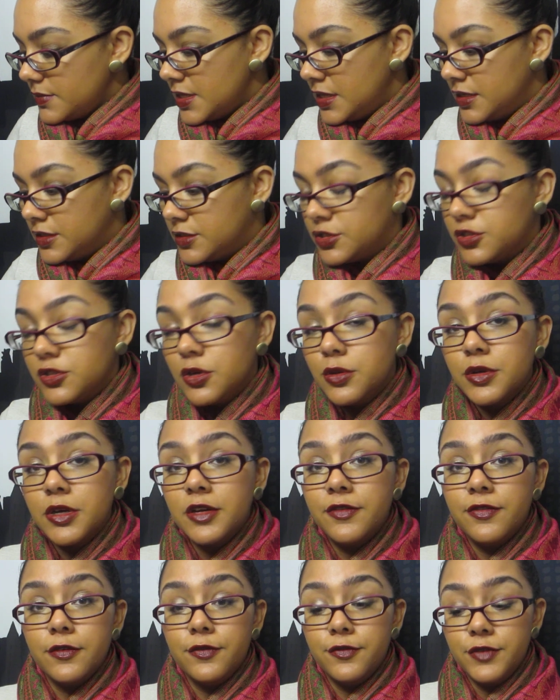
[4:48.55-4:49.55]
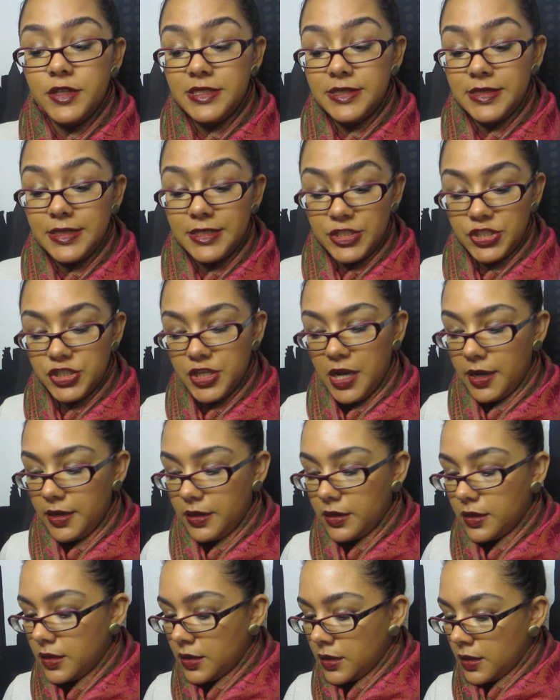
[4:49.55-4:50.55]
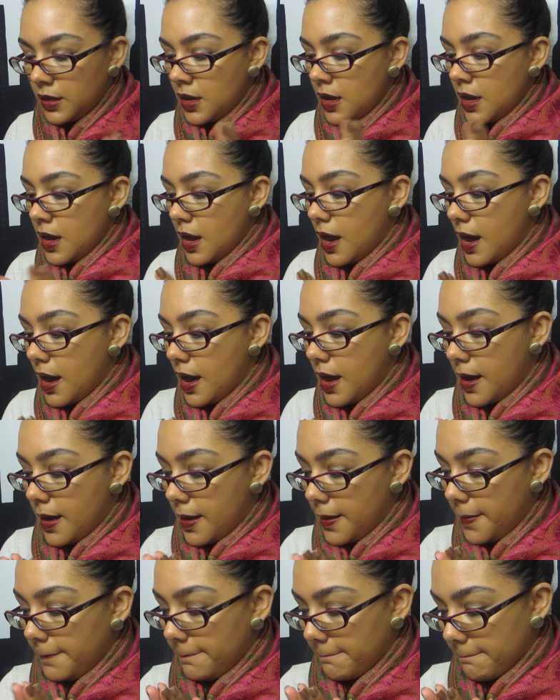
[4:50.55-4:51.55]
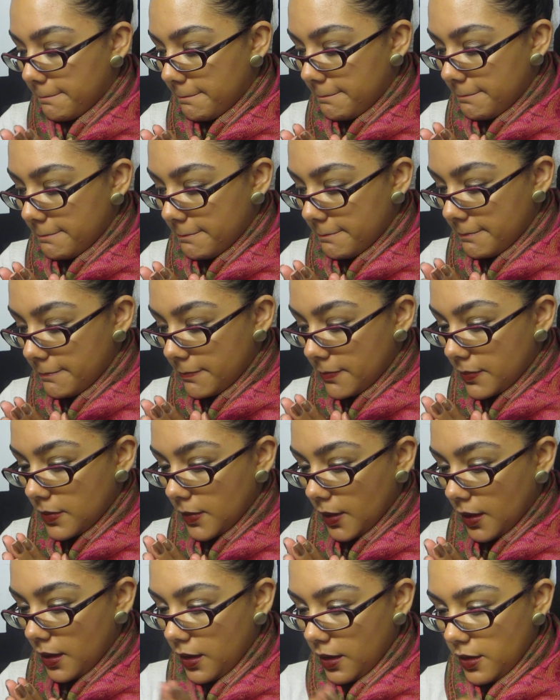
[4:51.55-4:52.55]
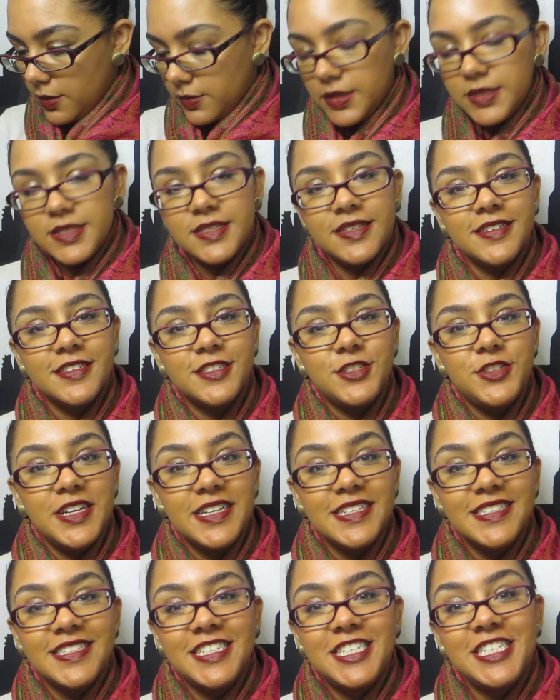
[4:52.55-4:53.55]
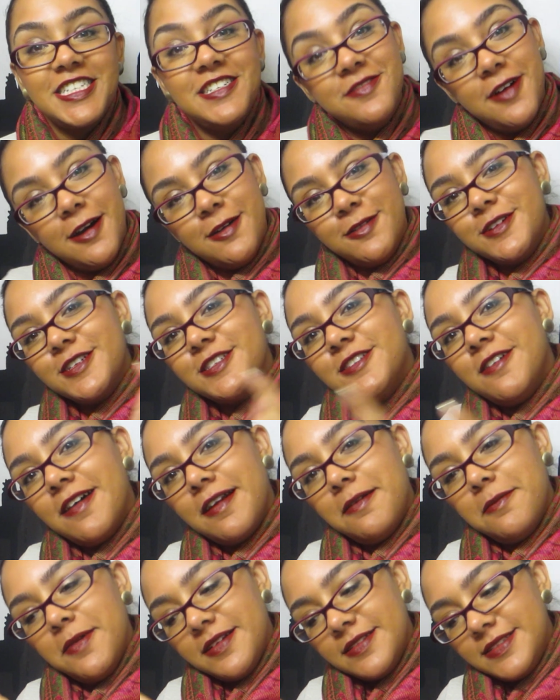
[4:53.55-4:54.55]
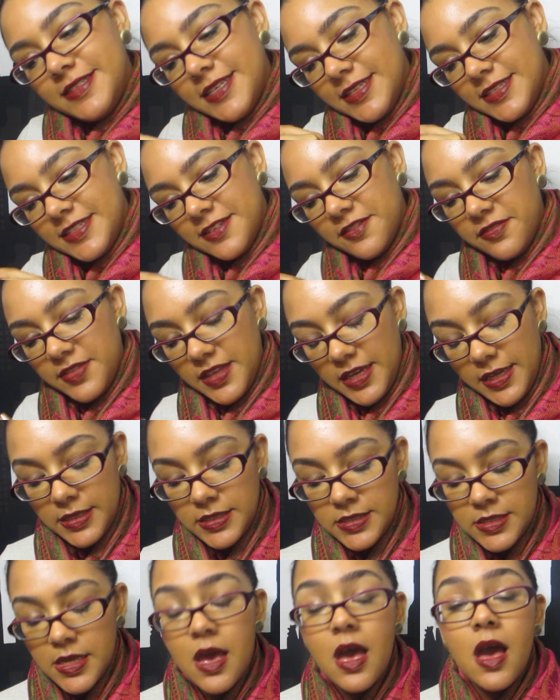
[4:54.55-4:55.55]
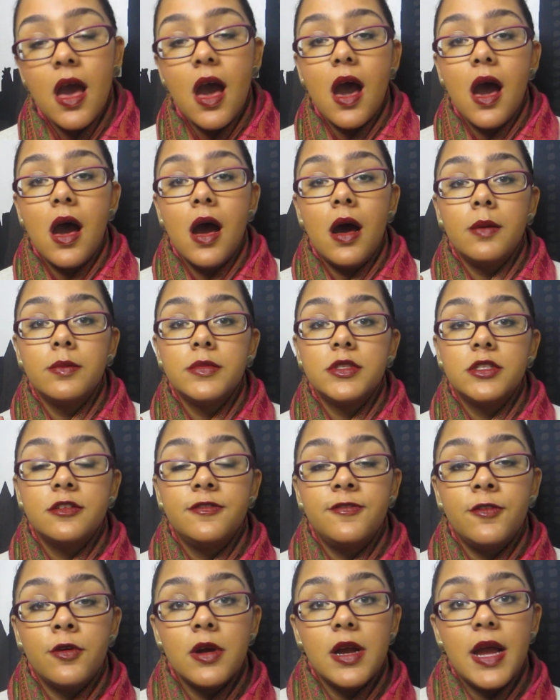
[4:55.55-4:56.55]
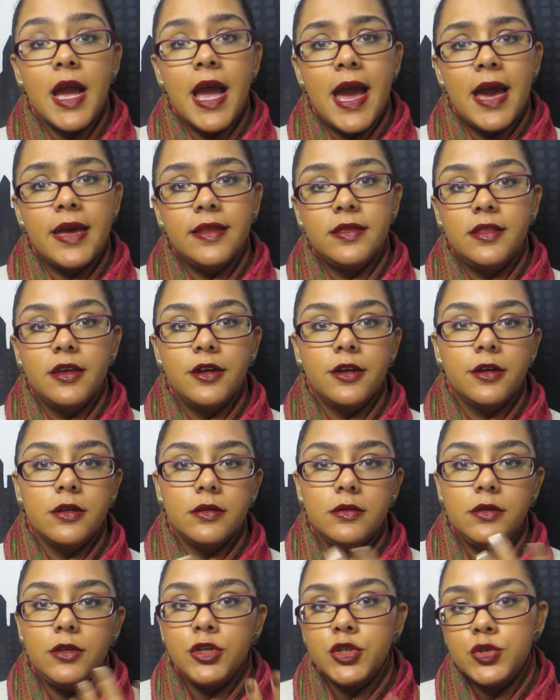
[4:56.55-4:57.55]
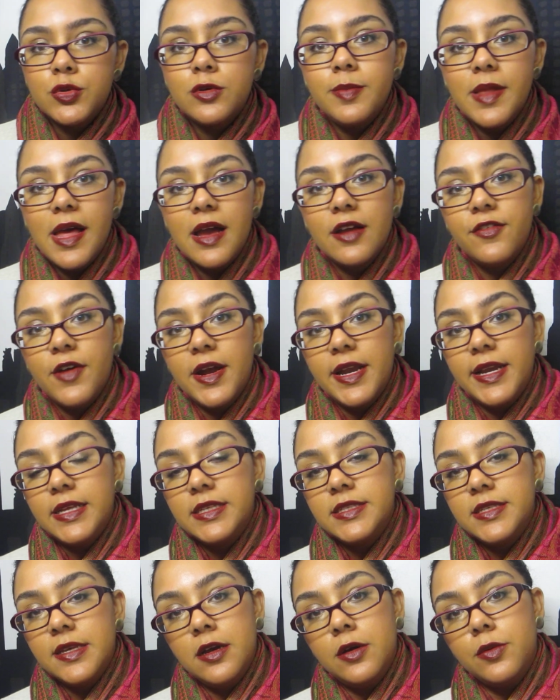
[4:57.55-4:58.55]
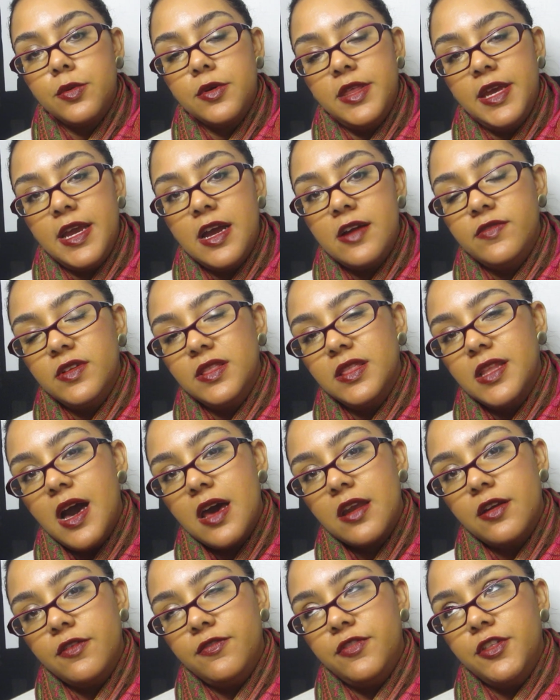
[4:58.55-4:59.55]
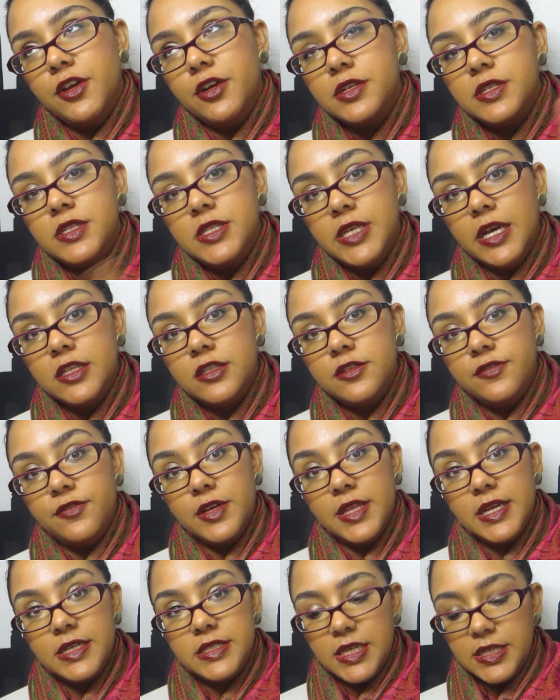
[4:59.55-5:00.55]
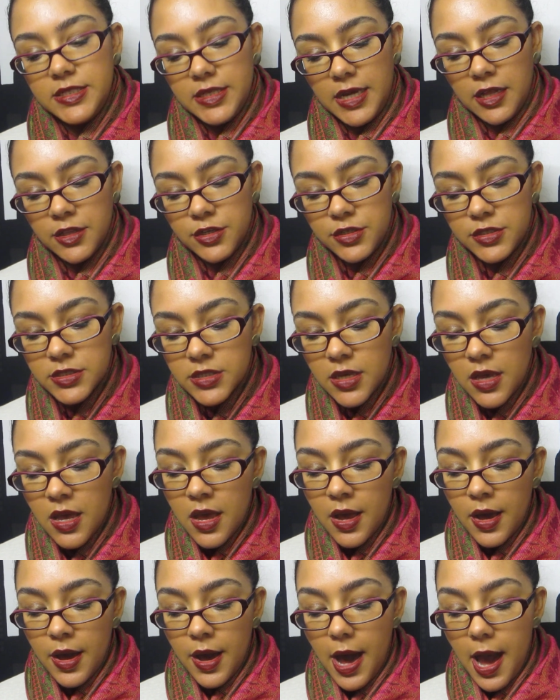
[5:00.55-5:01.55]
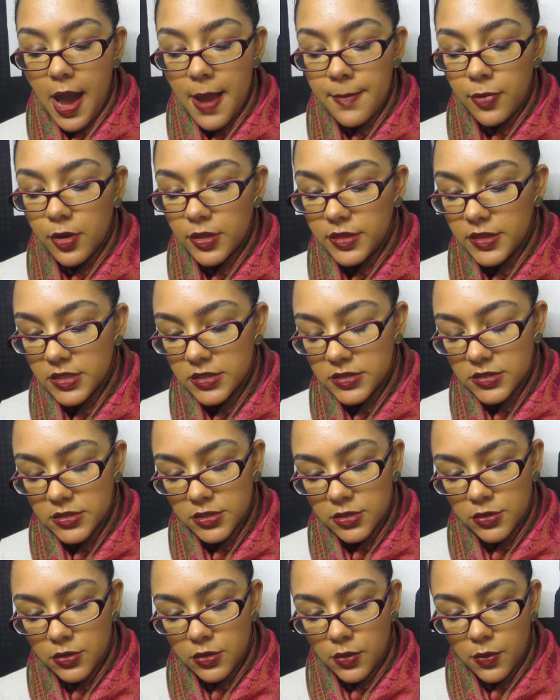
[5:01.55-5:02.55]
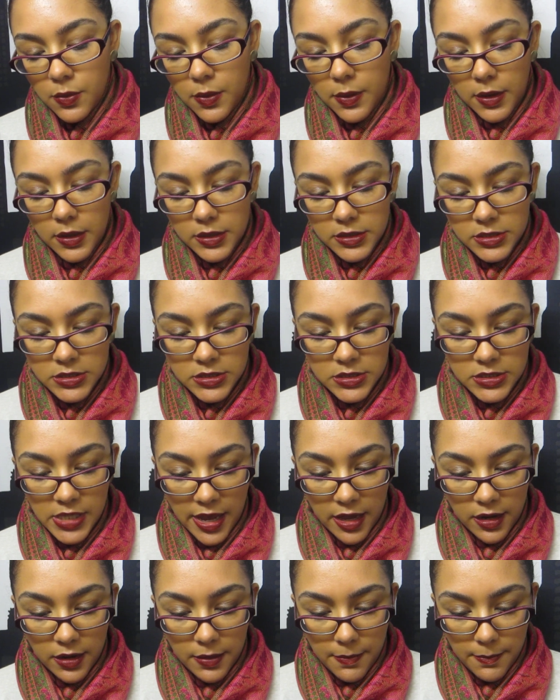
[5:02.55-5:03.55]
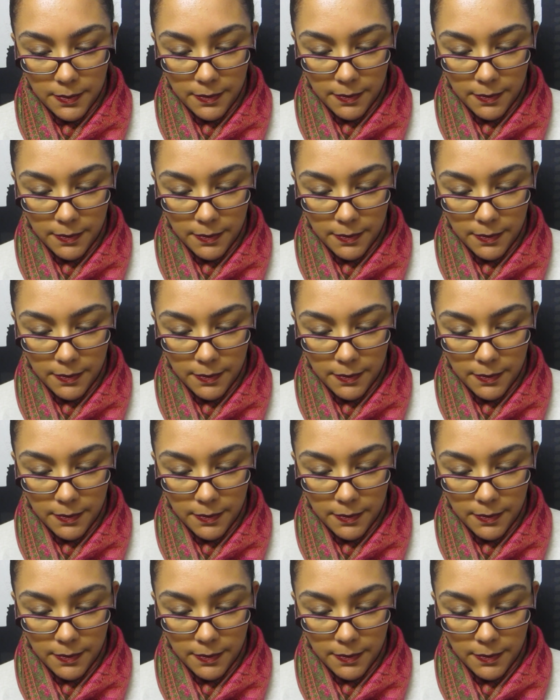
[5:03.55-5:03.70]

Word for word: It's so good for frizz and shine. Um, Oh, that's a good transition. While we were talking about scents of things, um, Sephora had their usual Black Friday sale where they have a lot of their sets for like $10. I bought this little set